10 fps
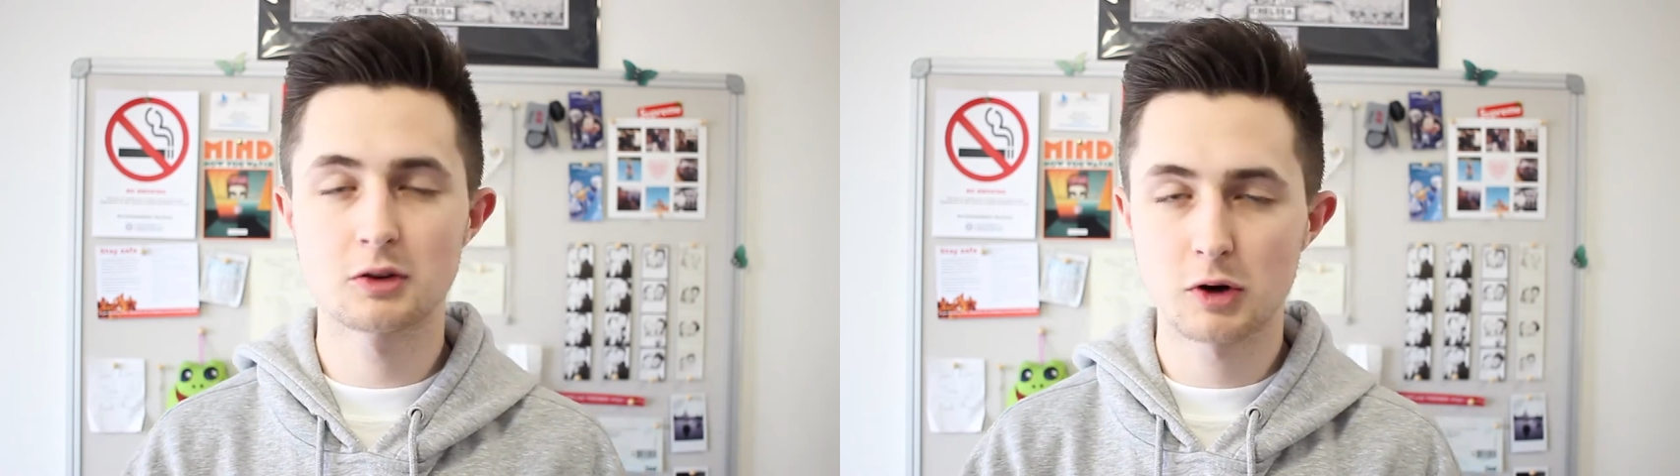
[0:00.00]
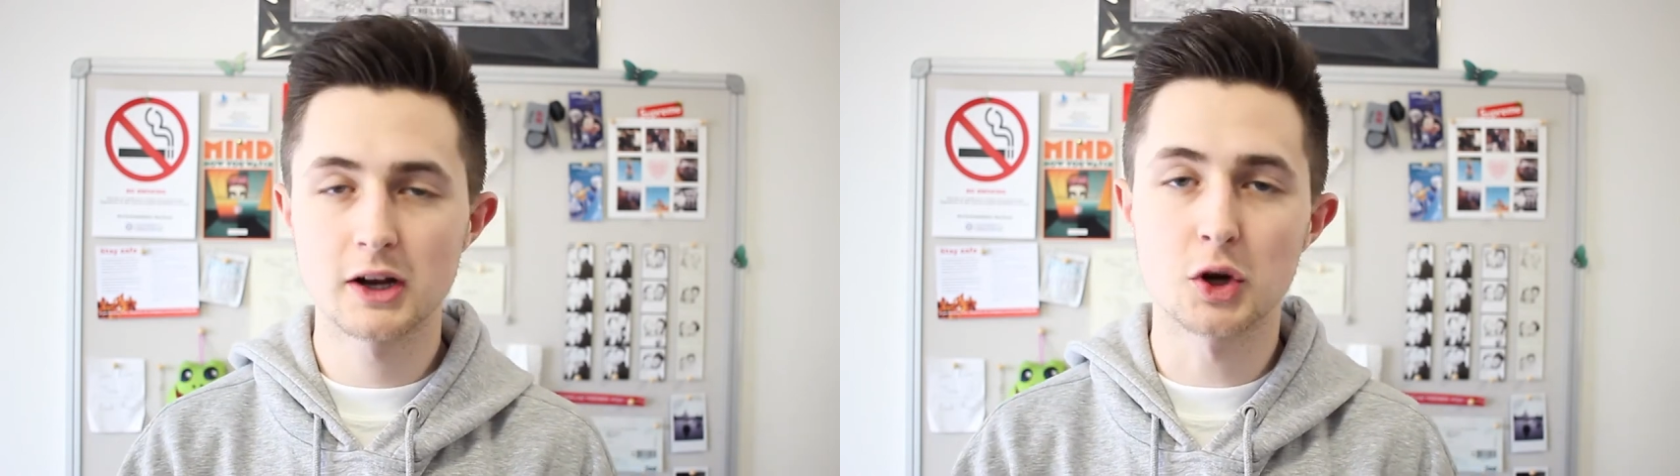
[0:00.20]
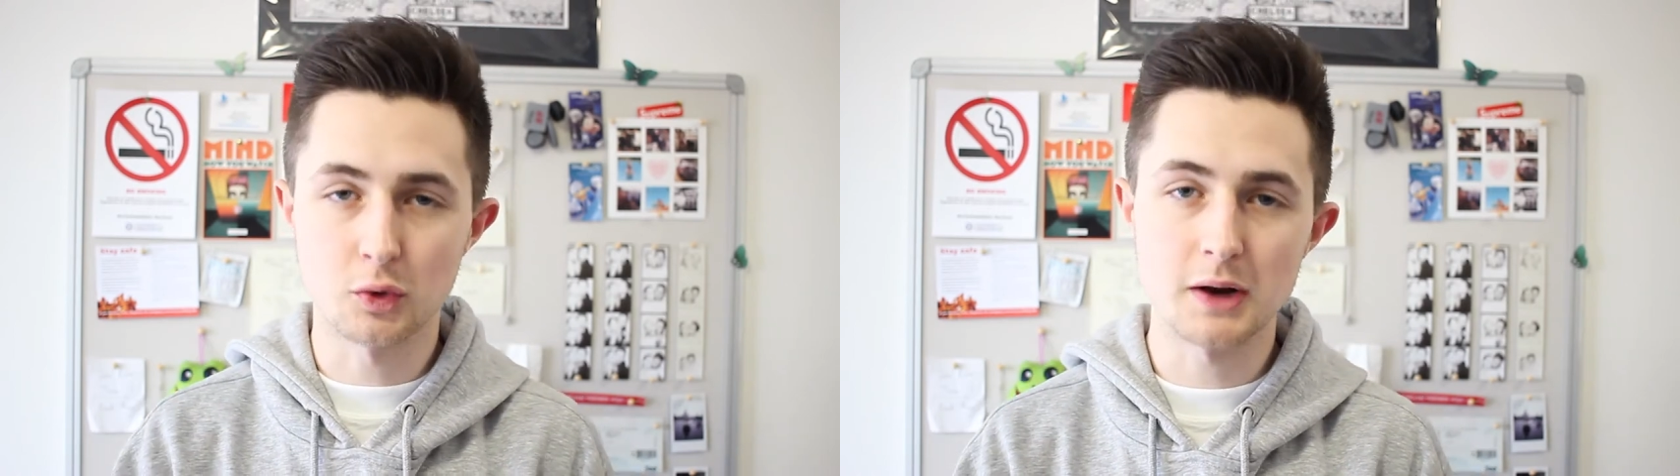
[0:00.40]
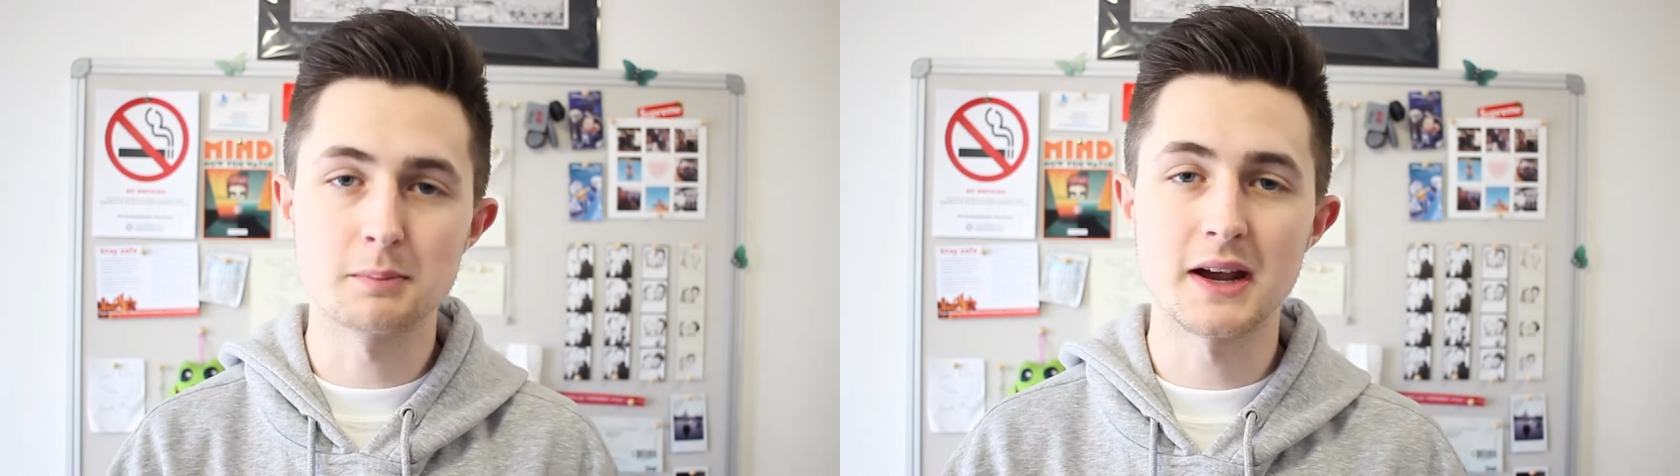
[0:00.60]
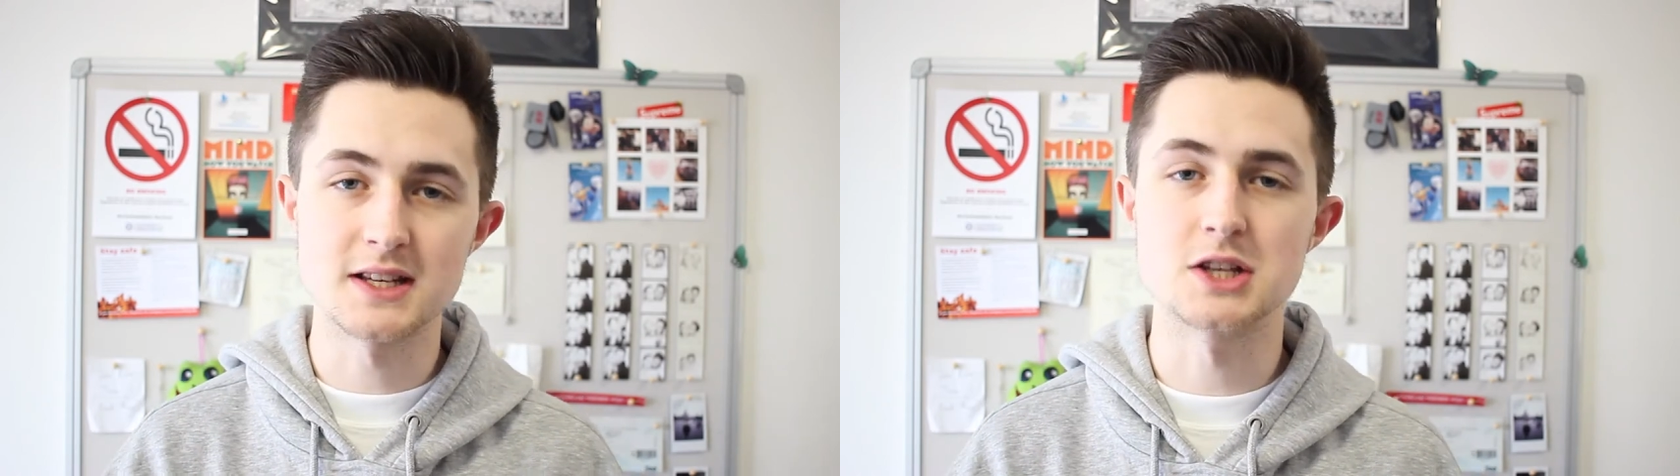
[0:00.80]
create a
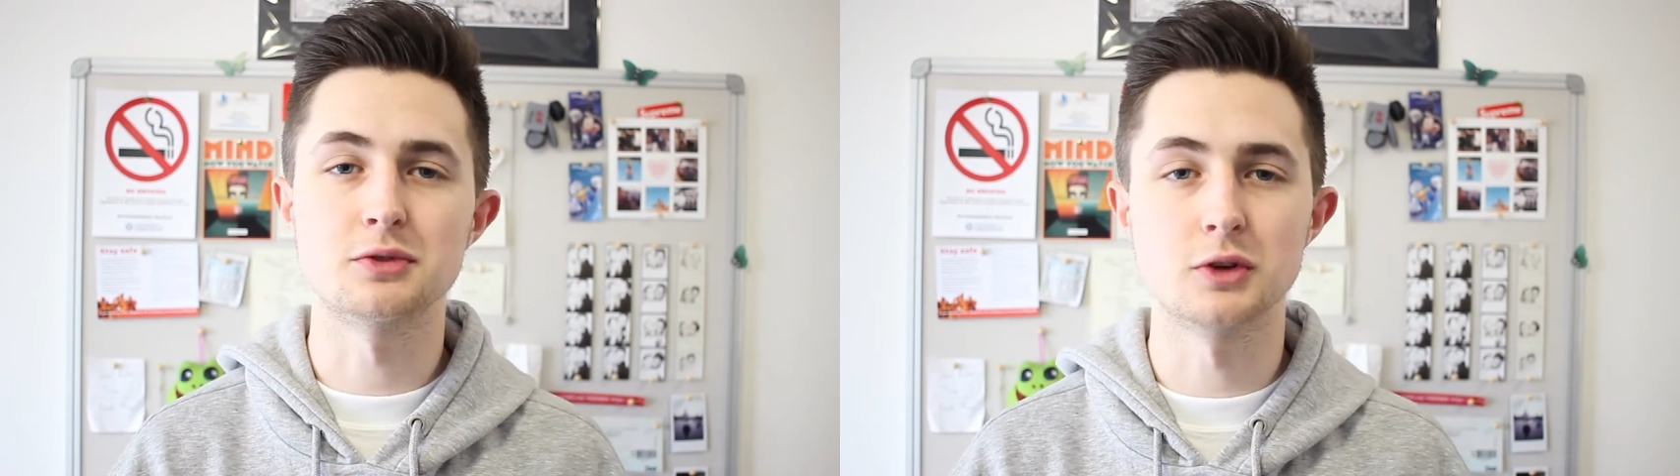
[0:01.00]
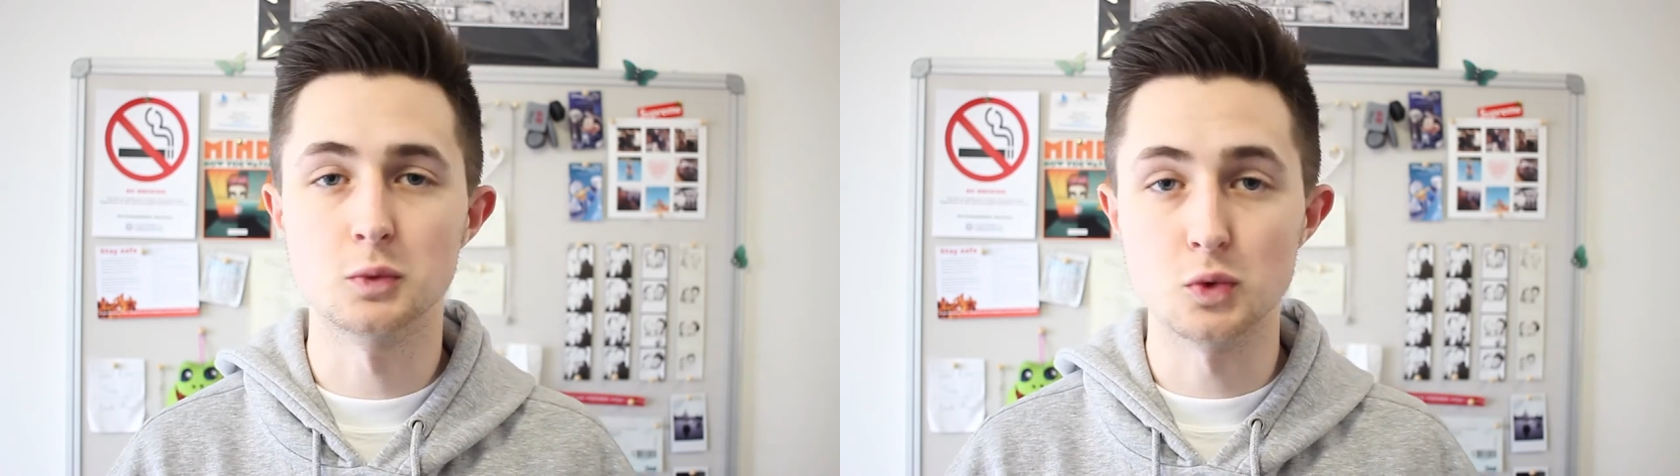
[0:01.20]
great basis for a